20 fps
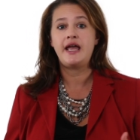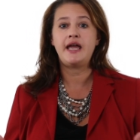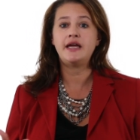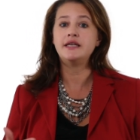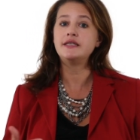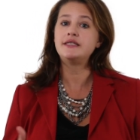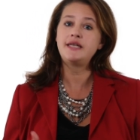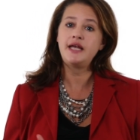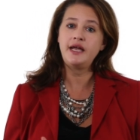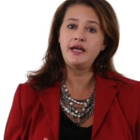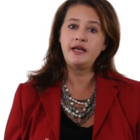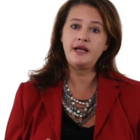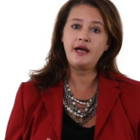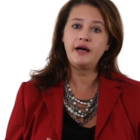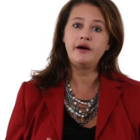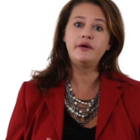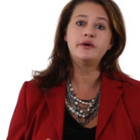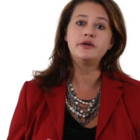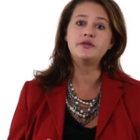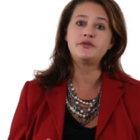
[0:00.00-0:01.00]
and 10
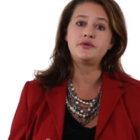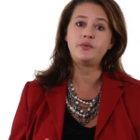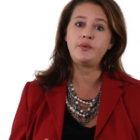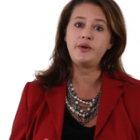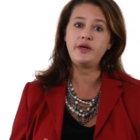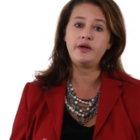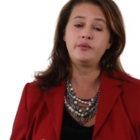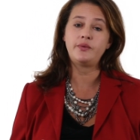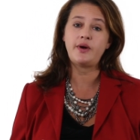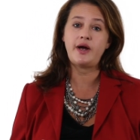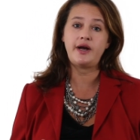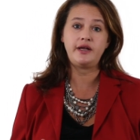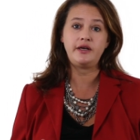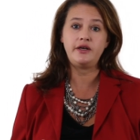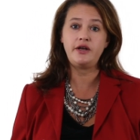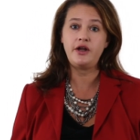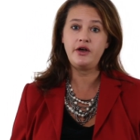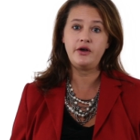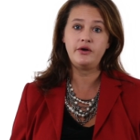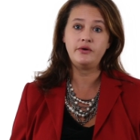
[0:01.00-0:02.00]
hours a week
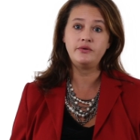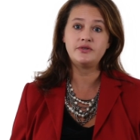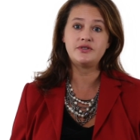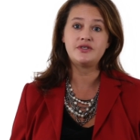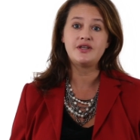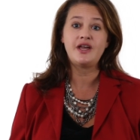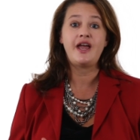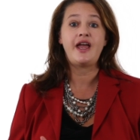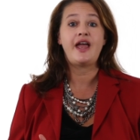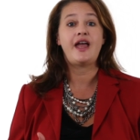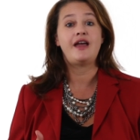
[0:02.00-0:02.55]
writing notes,